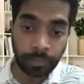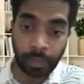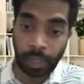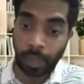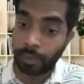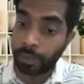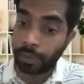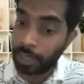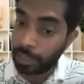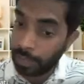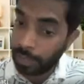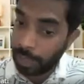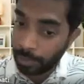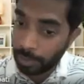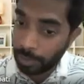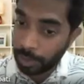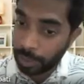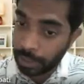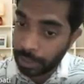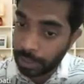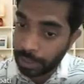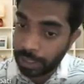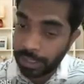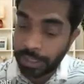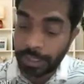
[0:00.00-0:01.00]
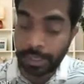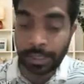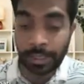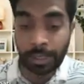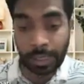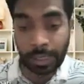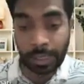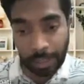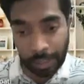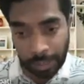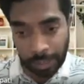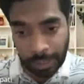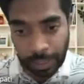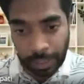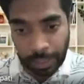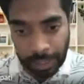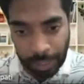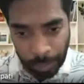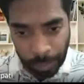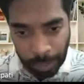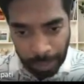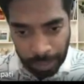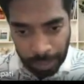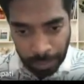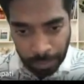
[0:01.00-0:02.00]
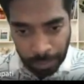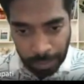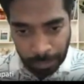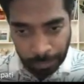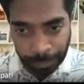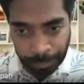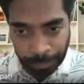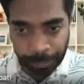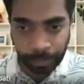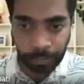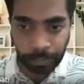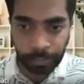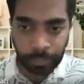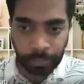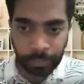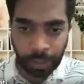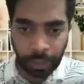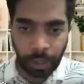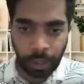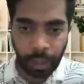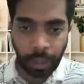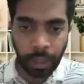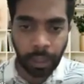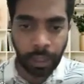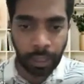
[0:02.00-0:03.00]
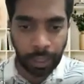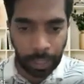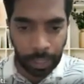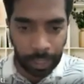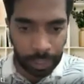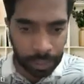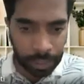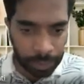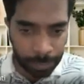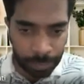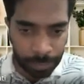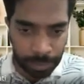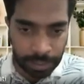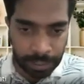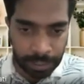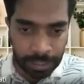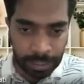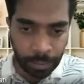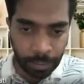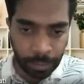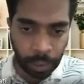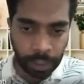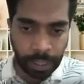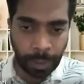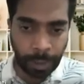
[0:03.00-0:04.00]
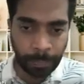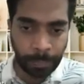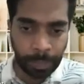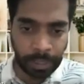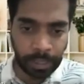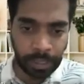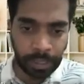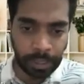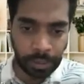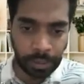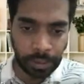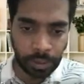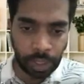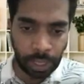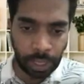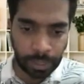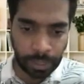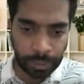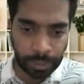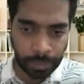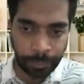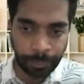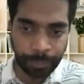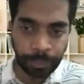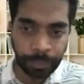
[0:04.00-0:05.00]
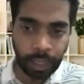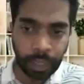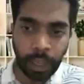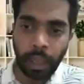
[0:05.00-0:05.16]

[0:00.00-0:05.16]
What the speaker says: In some countries, it is still debatable, especially what happened in China.